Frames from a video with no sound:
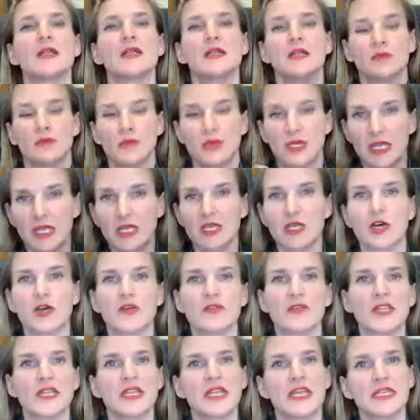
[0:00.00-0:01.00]
we get
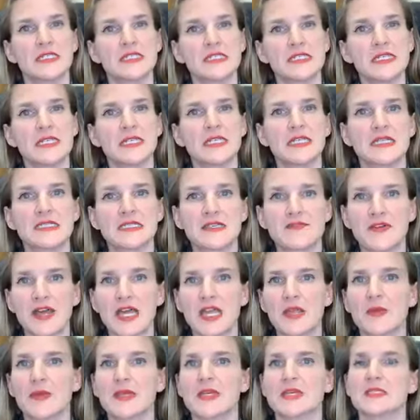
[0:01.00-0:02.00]
COVID 19 as a
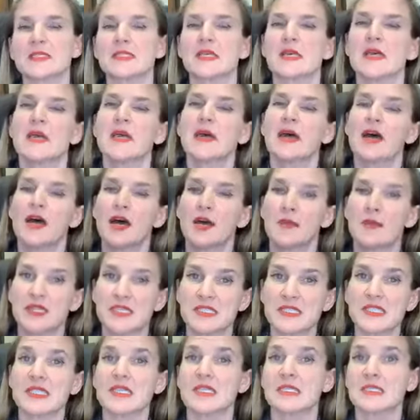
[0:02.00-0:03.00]
virus, um,
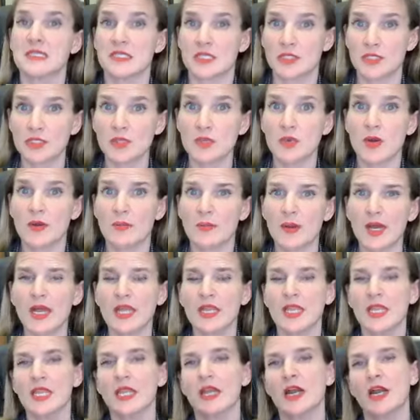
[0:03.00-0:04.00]
it's an insult to our
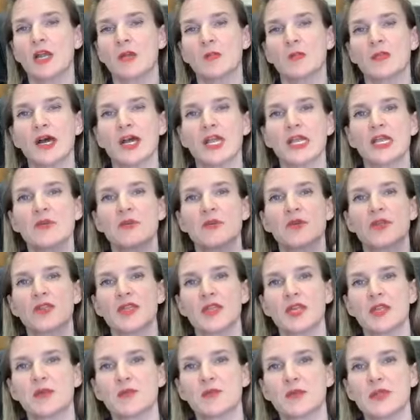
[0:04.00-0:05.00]
body. Our body will
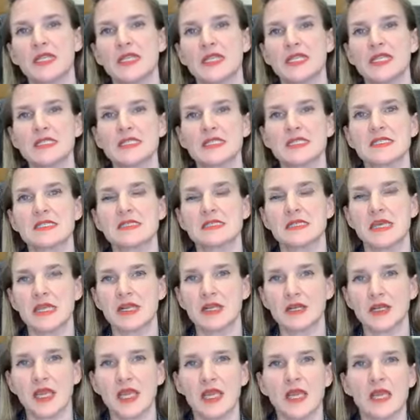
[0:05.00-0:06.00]
then release
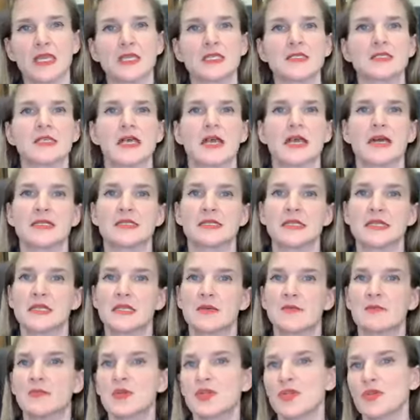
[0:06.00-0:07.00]
cytokines as an
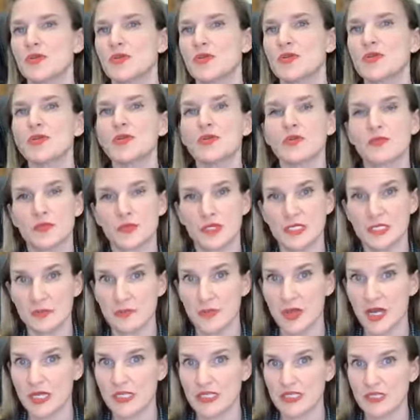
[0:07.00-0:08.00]
immune
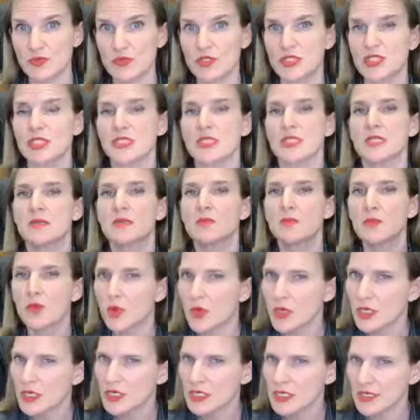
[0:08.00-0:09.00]
response, which is an
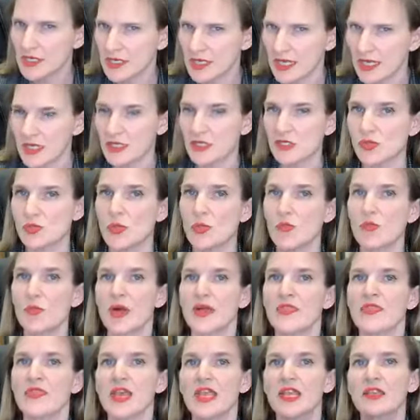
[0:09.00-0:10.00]
important thing. So we
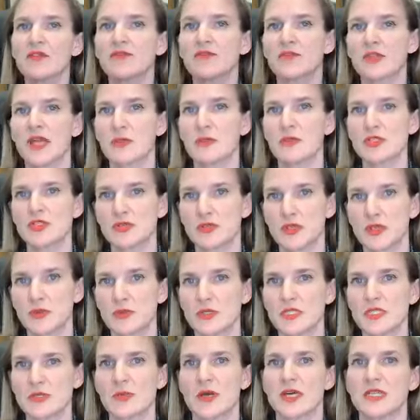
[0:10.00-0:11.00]
want that inflammatory
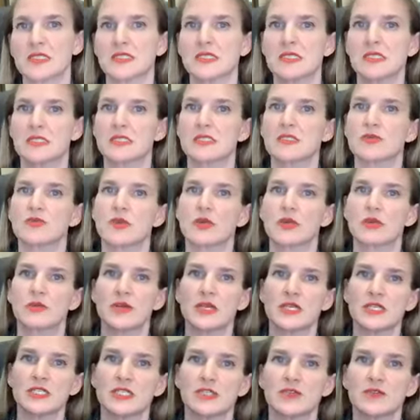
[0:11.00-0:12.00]
response. This is what
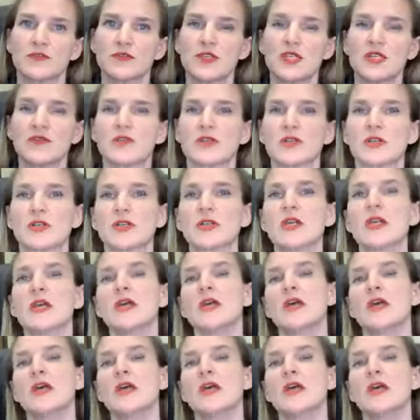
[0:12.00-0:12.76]
creates your fever.